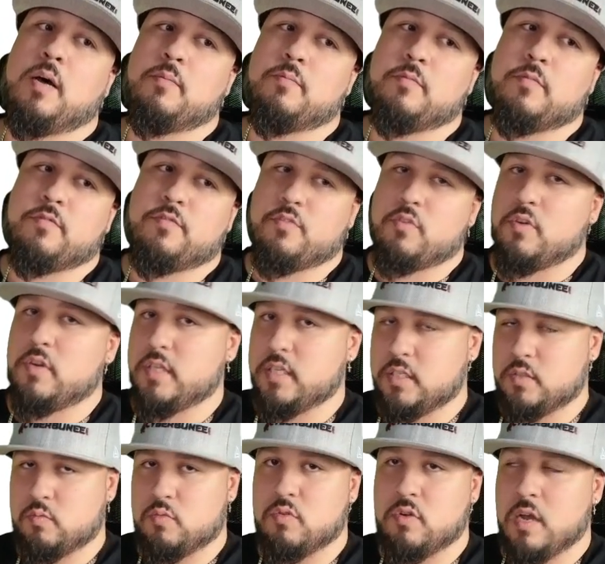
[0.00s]
for this
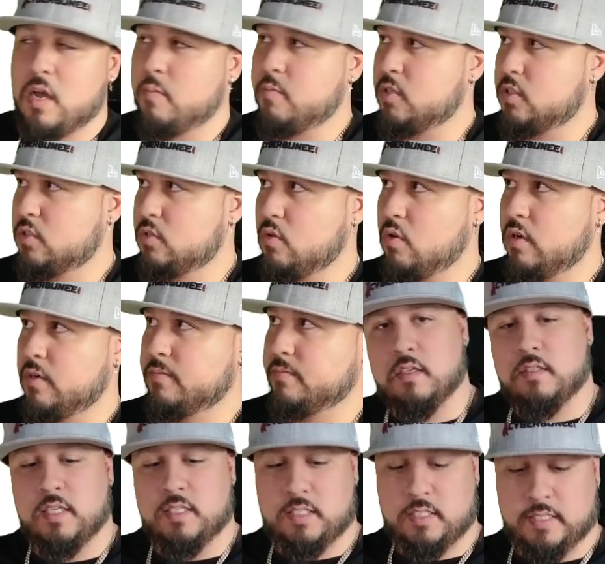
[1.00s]
WooCommerce store.
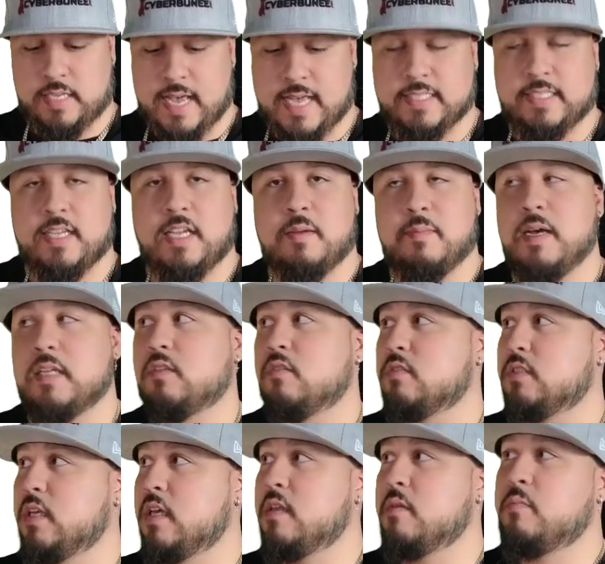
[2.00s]
This is asking about those
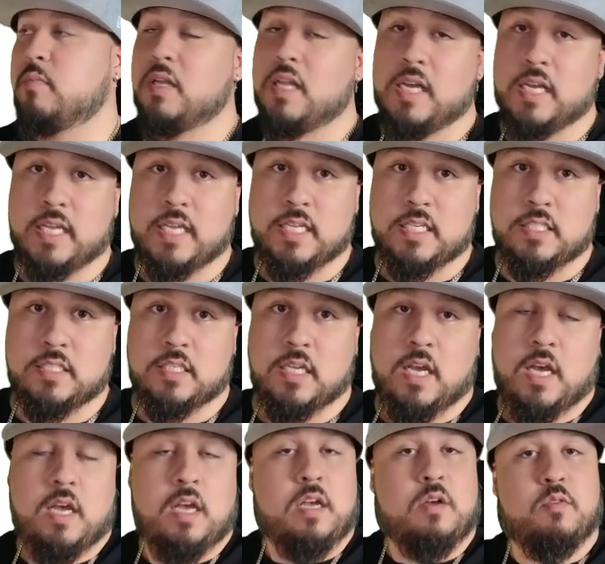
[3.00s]
other plugins,
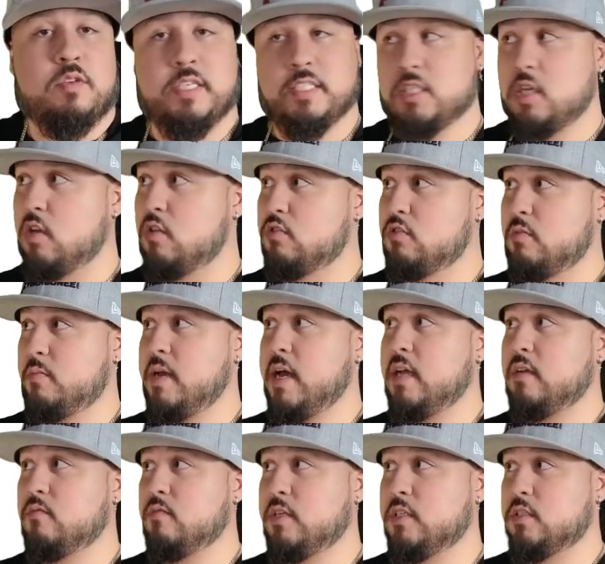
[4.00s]
which I told you
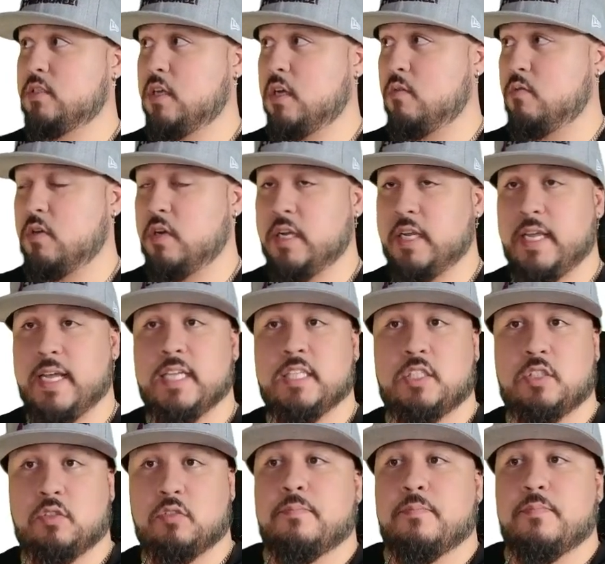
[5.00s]
about, which we're going to get
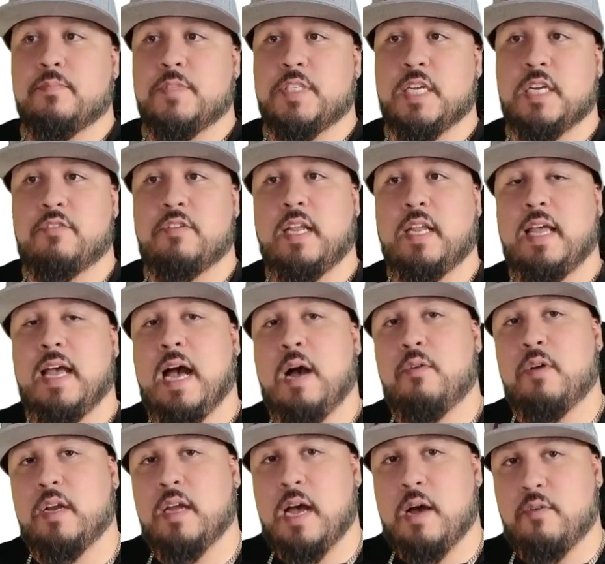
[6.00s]
to. Generally, I
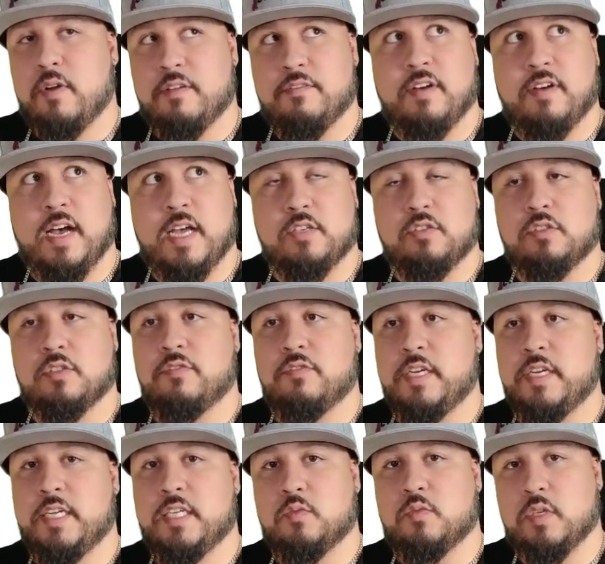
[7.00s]
would advise you to read
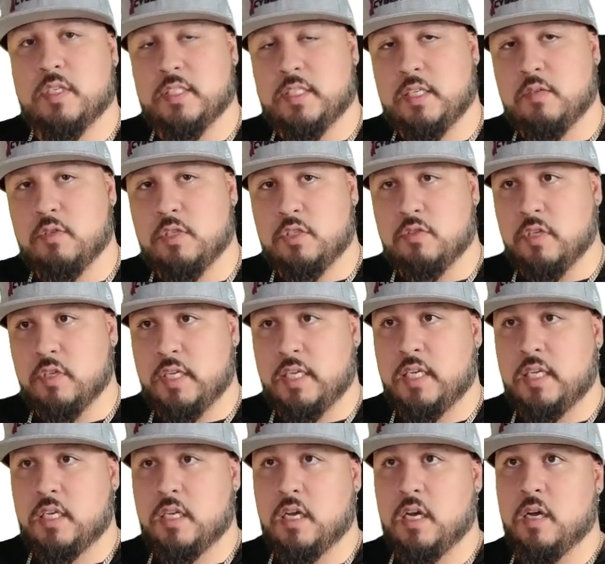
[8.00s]
each one, see what you
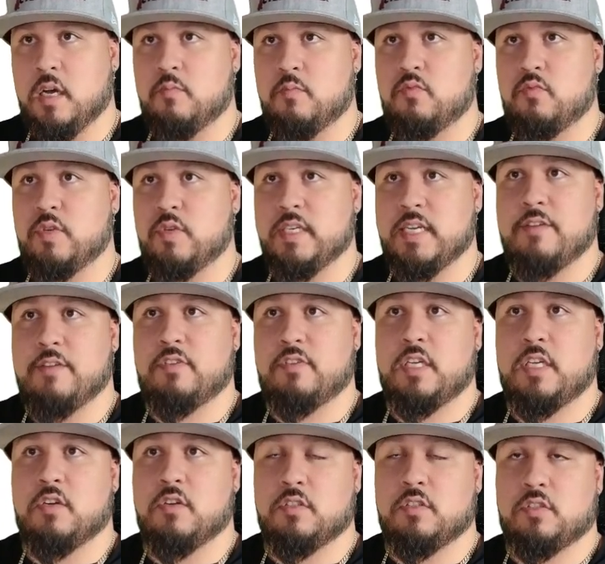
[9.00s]
need. We're definitely
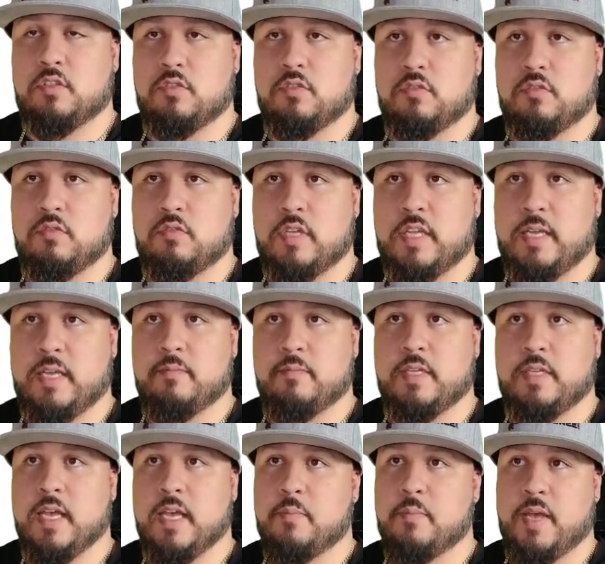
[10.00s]
going to
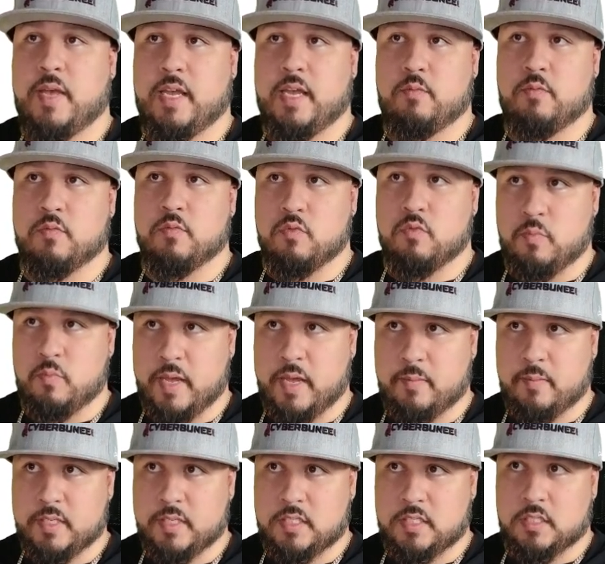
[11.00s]
get paid with
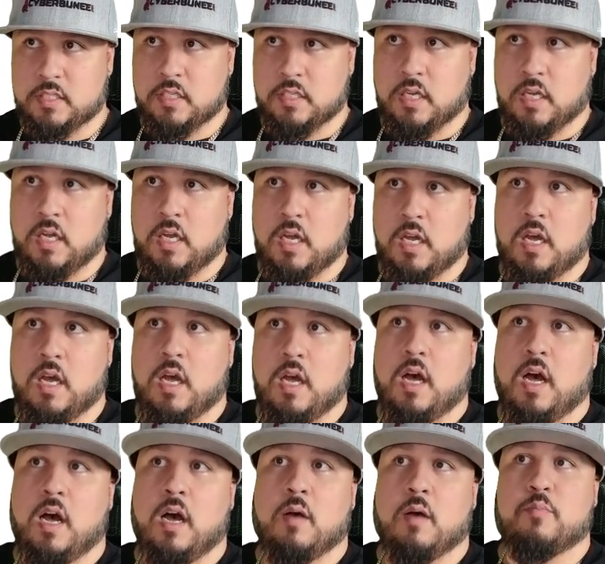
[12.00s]
WooPayments.
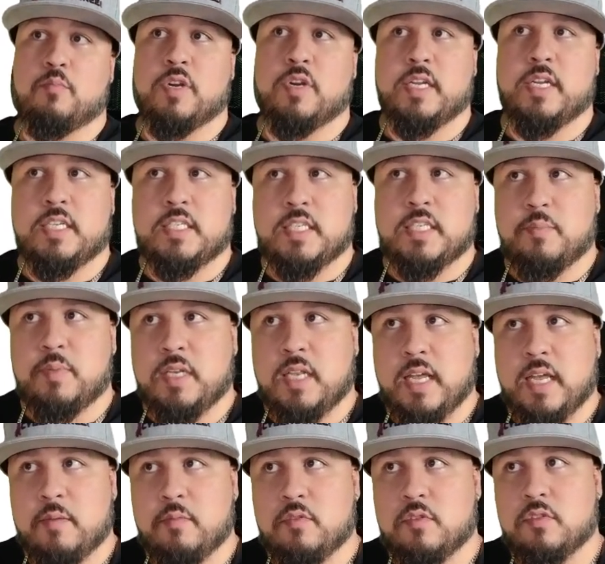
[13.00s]
Printing, shipping
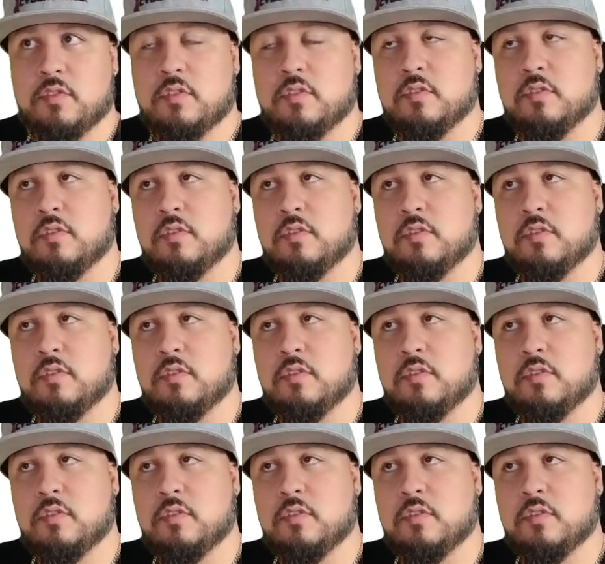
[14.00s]
labels,